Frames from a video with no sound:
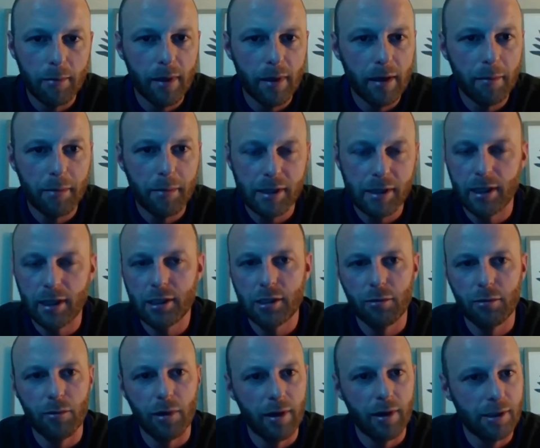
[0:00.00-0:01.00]
him in a
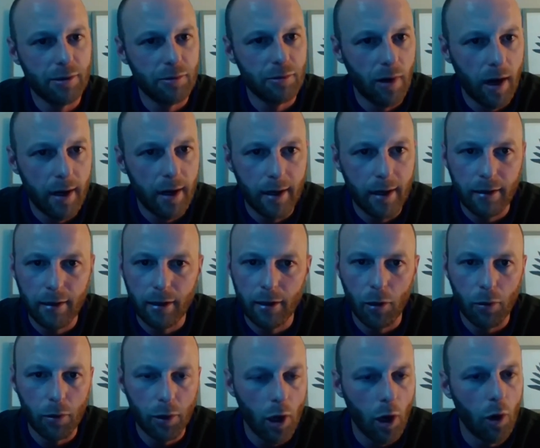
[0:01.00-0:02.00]
position where he's running, you
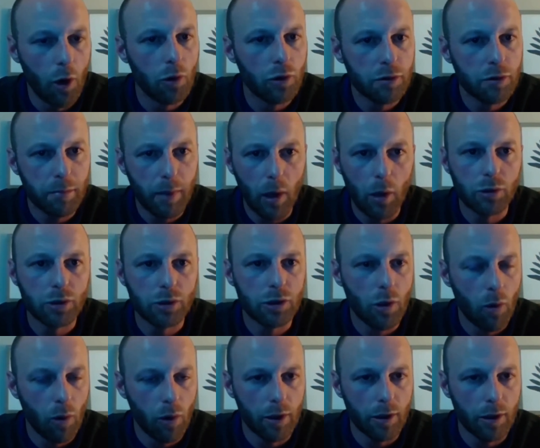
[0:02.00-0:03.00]
know, goes, post,
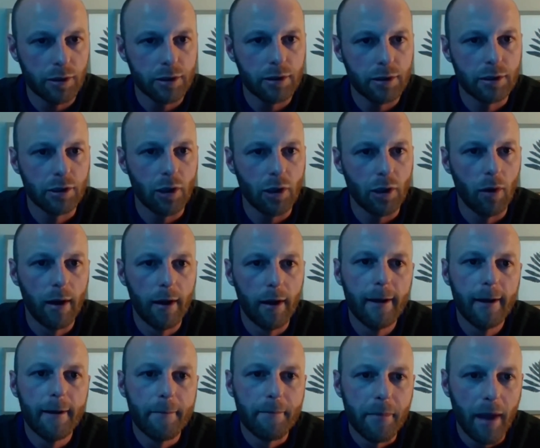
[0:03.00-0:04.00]
corners. So
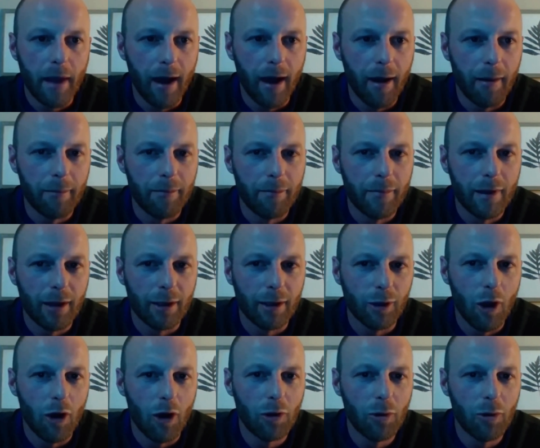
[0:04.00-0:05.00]

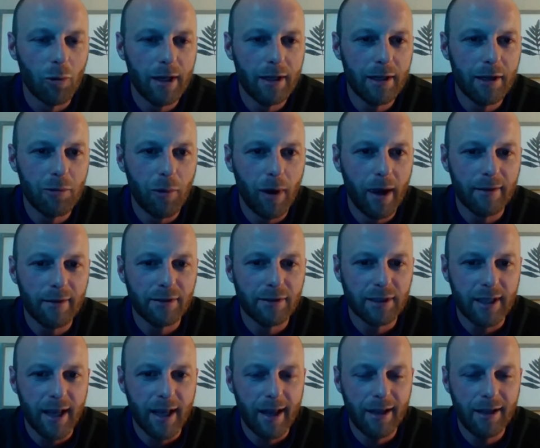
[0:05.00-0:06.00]
long-winded way of
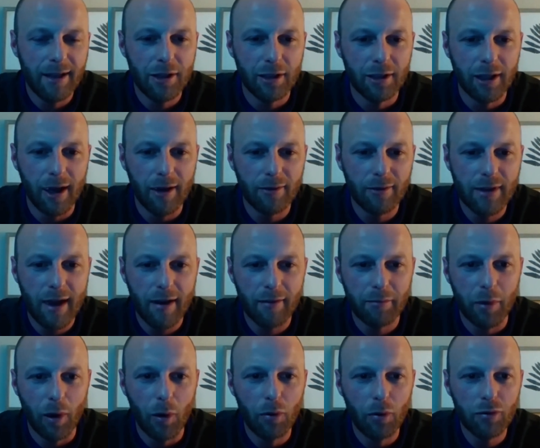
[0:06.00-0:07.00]
saying you'd love to have
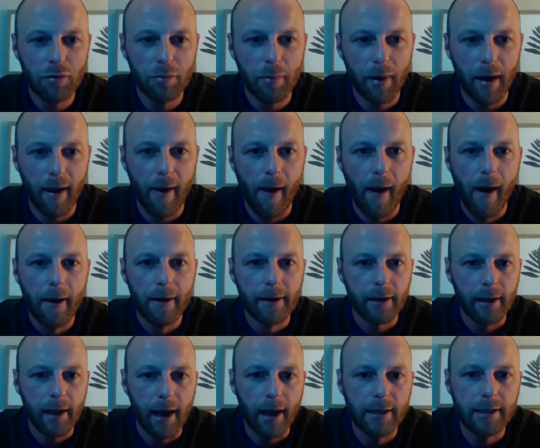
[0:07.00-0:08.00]
both, but
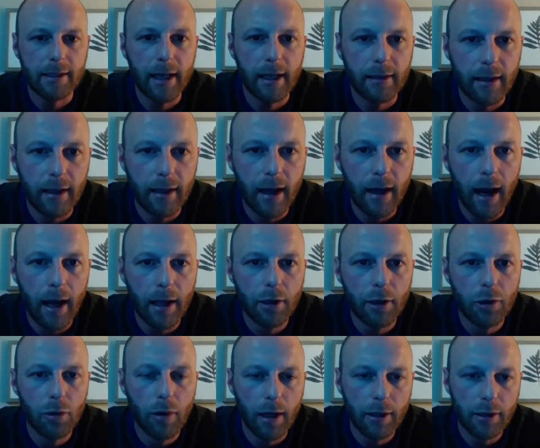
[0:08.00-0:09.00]
I take the guy
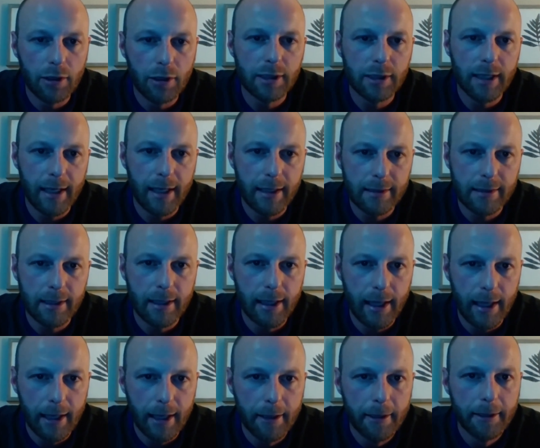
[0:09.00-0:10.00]
who understands the
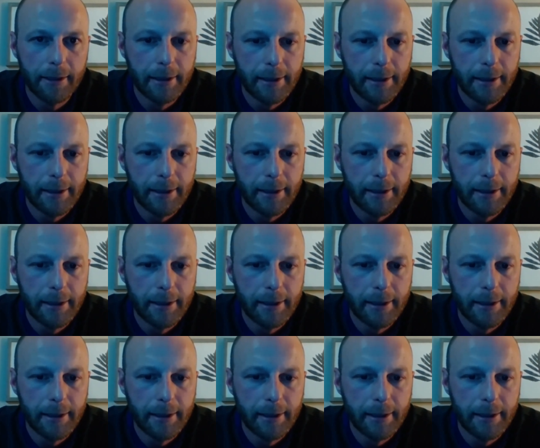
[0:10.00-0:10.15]
D.